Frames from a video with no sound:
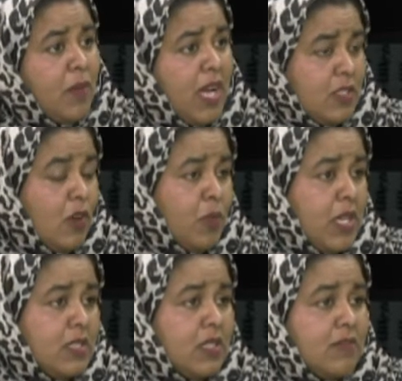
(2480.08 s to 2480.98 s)
my sort of
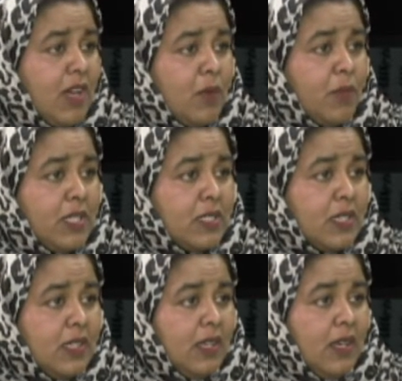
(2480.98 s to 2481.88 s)
personal development.
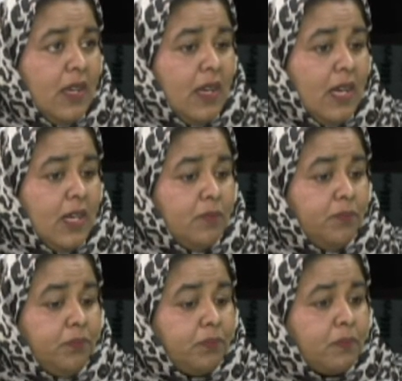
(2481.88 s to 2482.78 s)

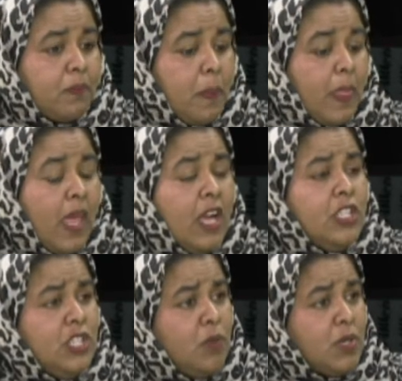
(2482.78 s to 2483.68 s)
And
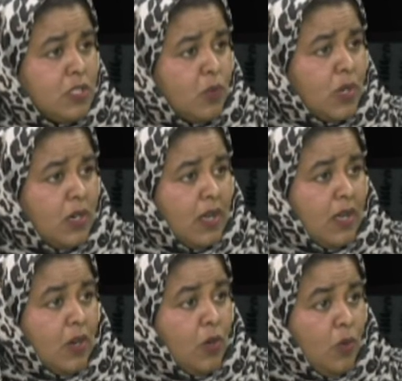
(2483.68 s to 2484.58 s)
she was someone
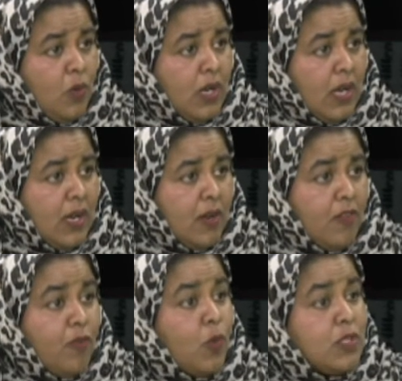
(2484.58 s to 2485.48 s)
who
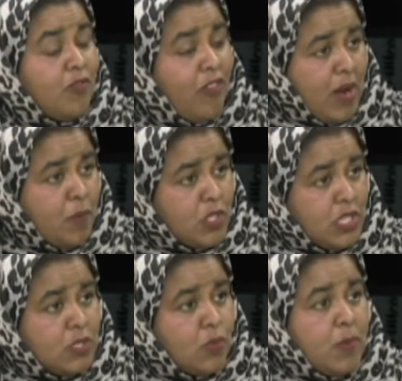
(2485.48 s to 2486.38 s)
was very much
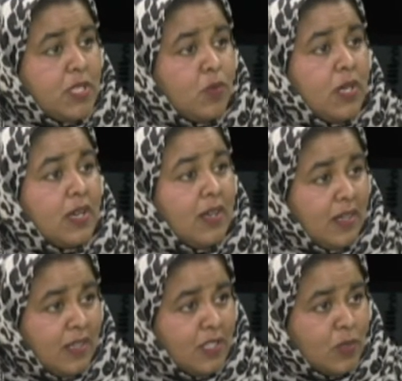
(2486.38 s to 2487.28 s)
into women's work and
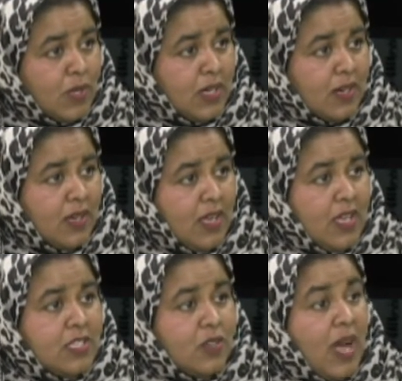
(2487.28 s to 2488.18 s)
girls' work.
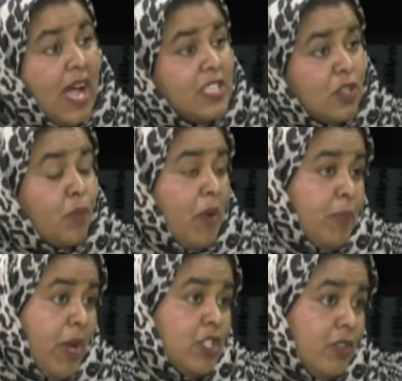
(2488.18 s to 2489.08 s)
So I took my
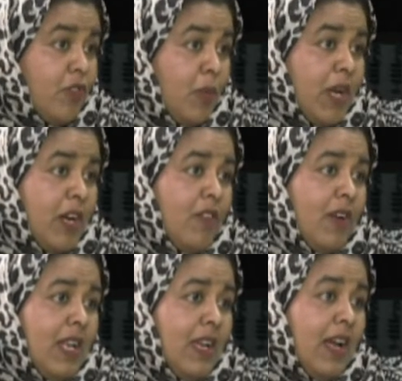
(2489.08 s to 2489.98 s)
passion from her,
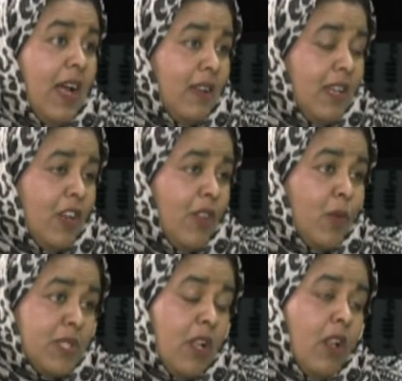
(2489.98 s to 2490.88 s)
really. There
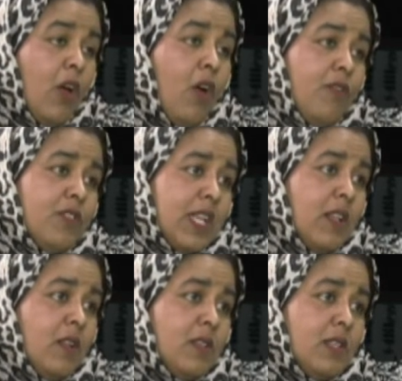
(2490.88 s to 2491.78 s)
was a lot of
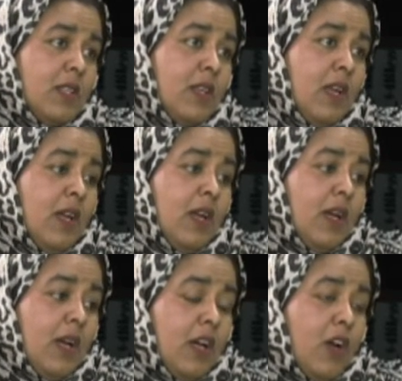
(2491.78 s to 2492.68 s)
skills and
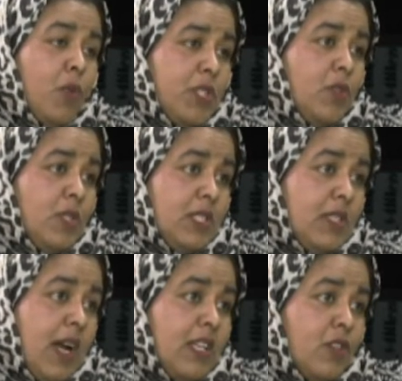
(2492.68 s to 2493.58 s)
opportunities
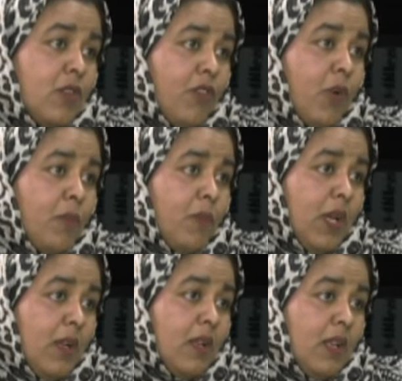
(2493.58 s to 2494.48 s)
that I took from
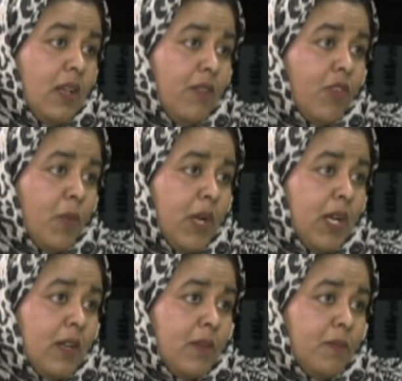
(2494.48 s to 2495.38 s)
learning from her.